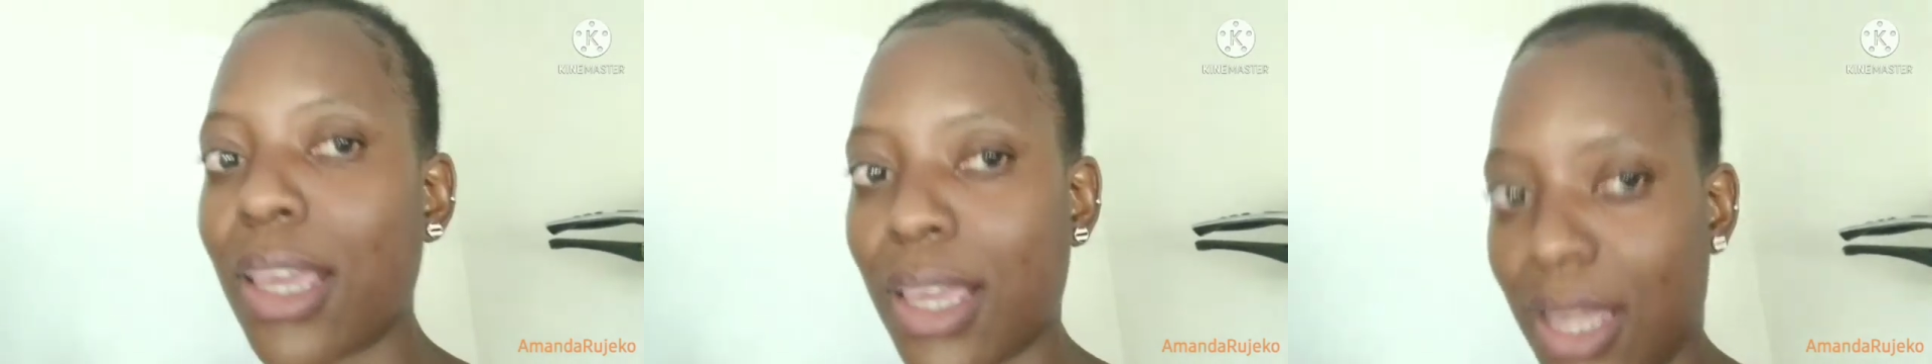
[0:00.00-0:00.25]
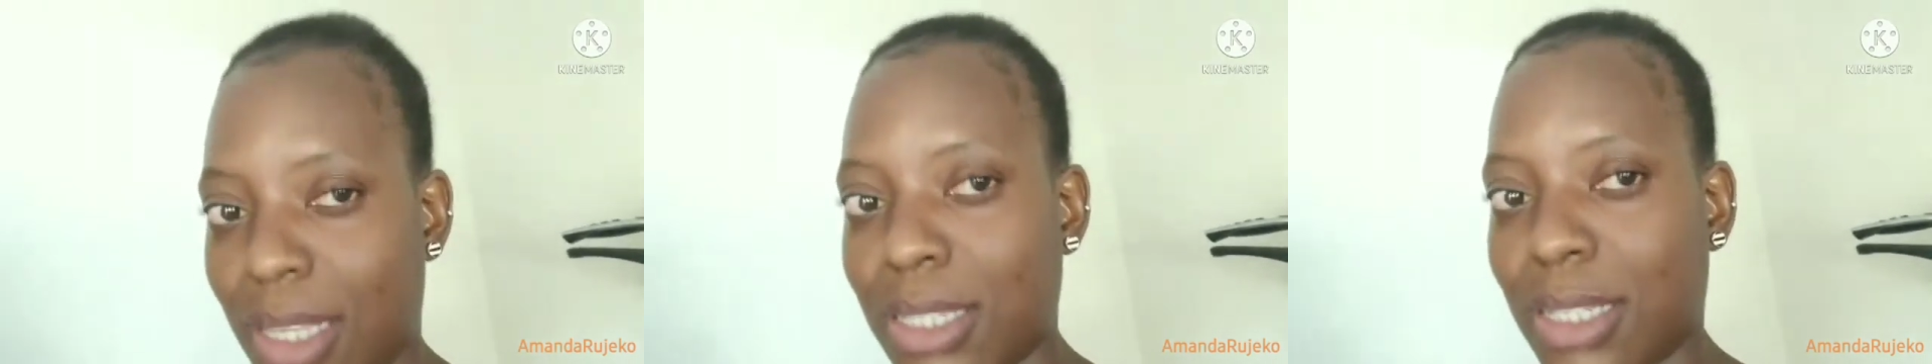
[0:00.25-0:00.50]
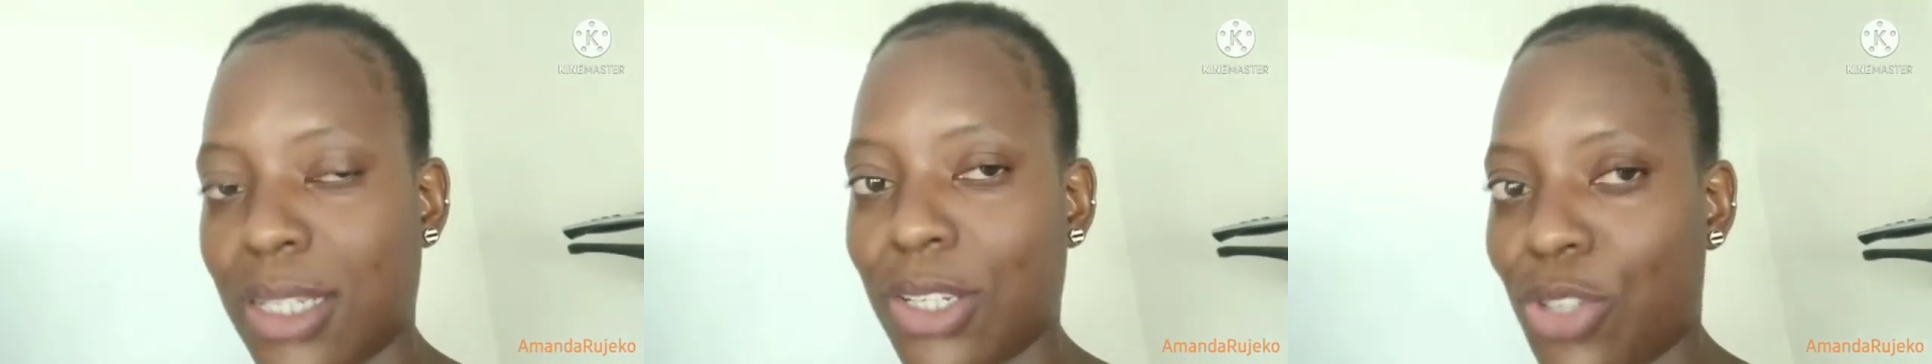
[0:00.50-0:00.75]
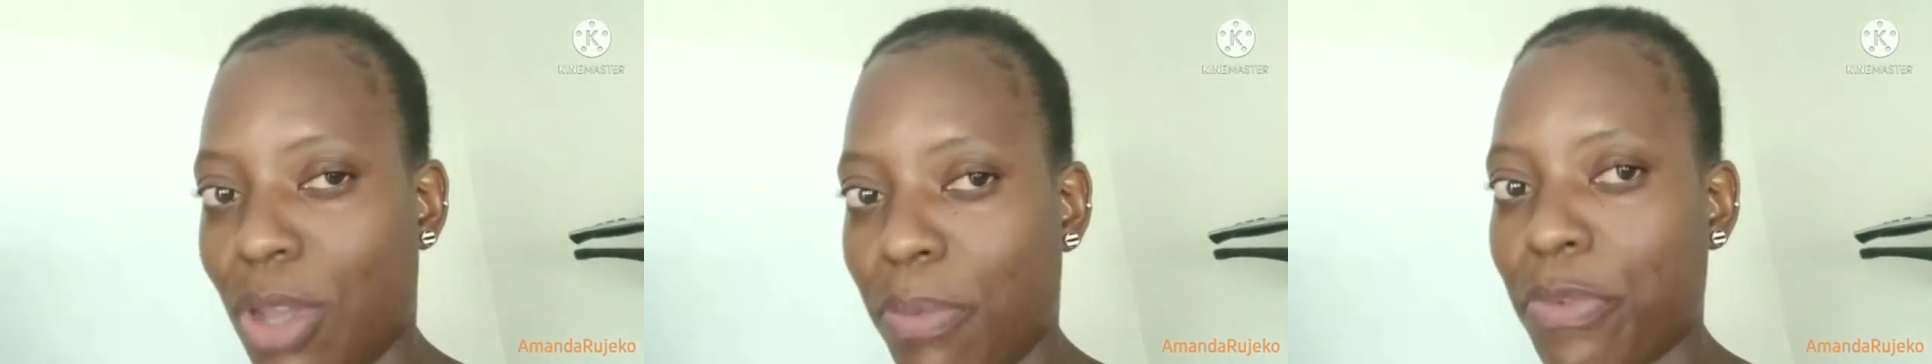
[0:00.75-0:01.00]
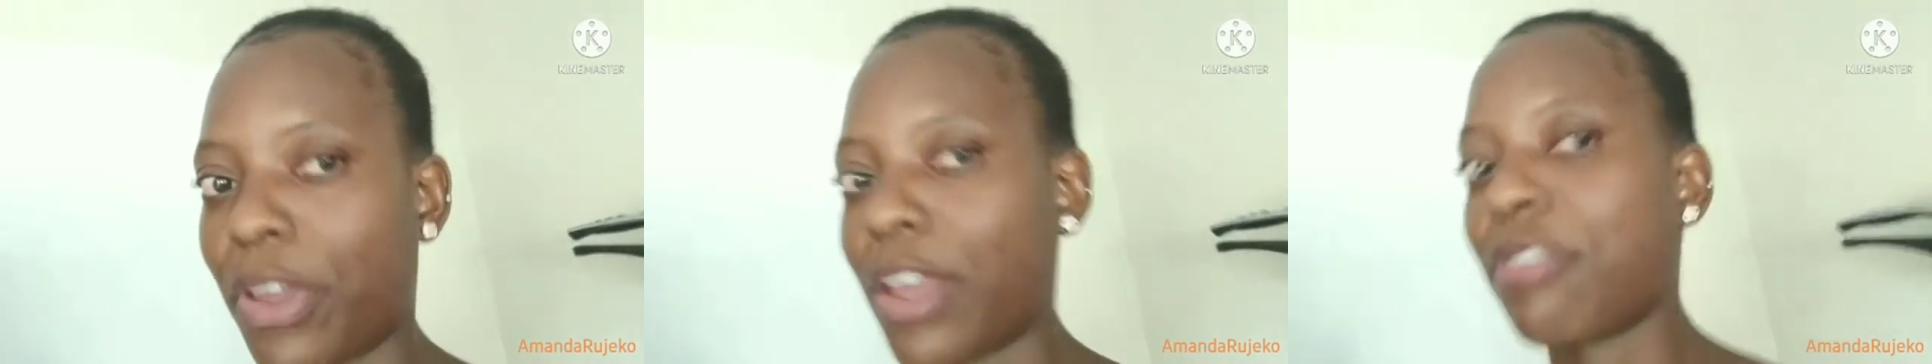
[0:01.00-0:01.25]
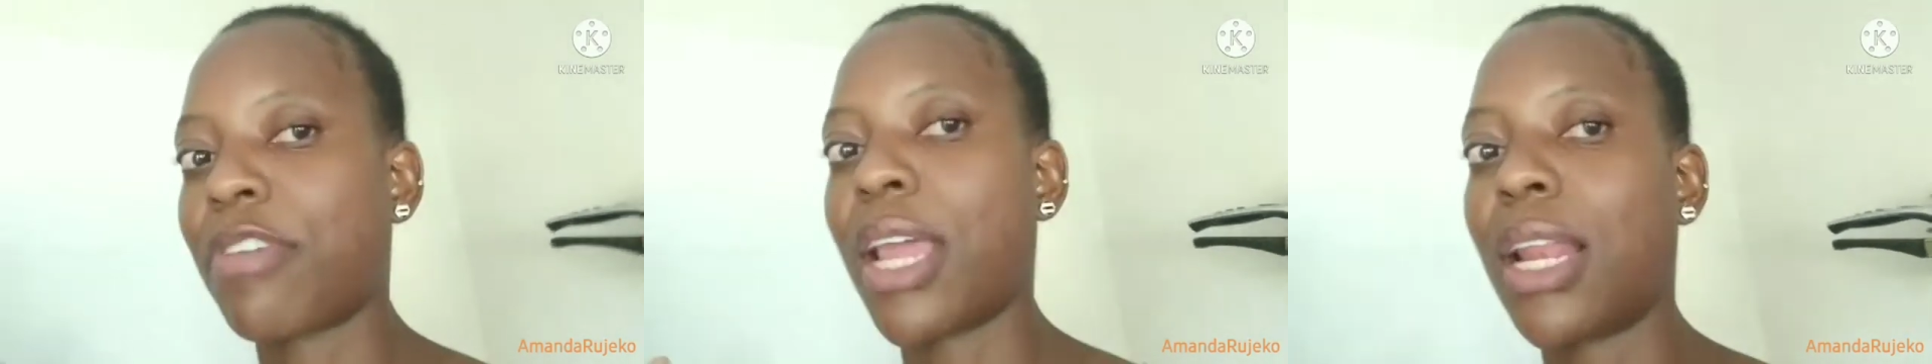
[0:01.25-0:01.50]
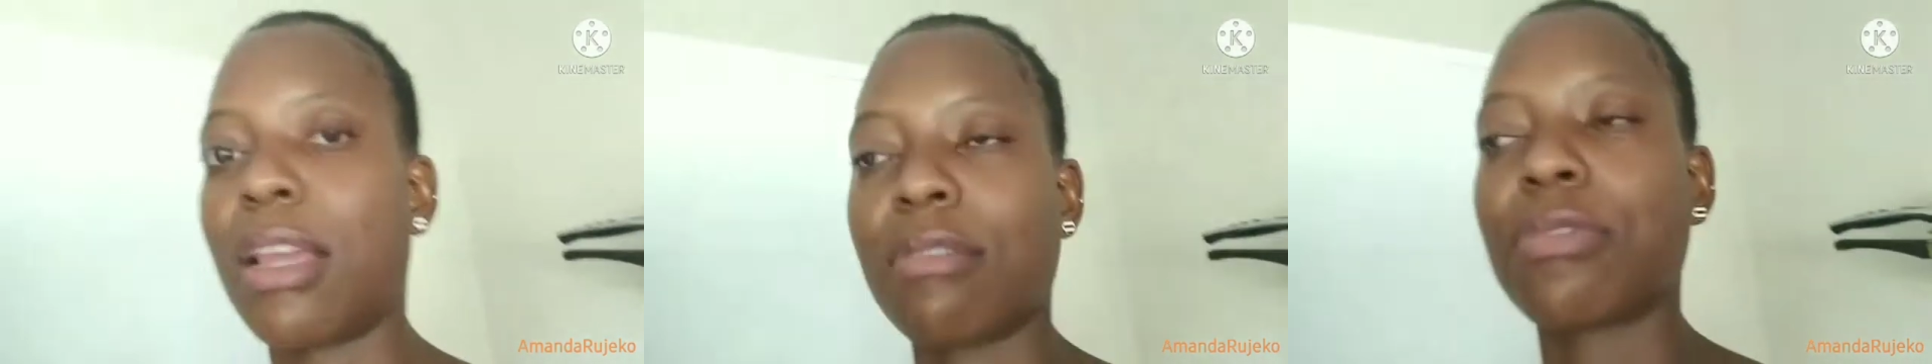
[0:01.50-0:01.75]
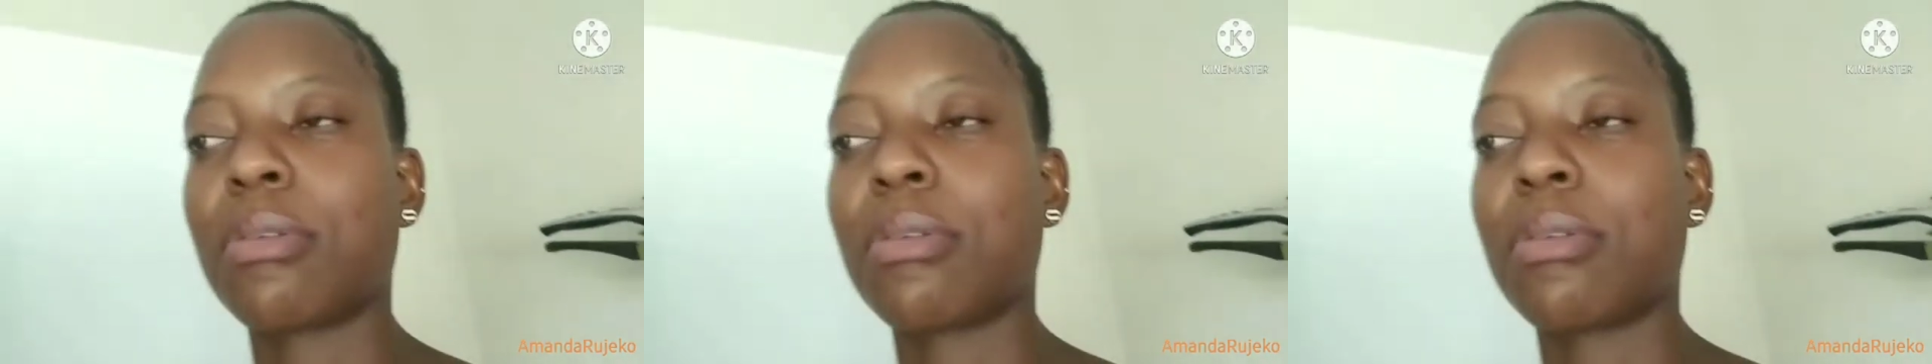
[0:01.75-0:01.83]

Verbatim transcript: he is in the top five i love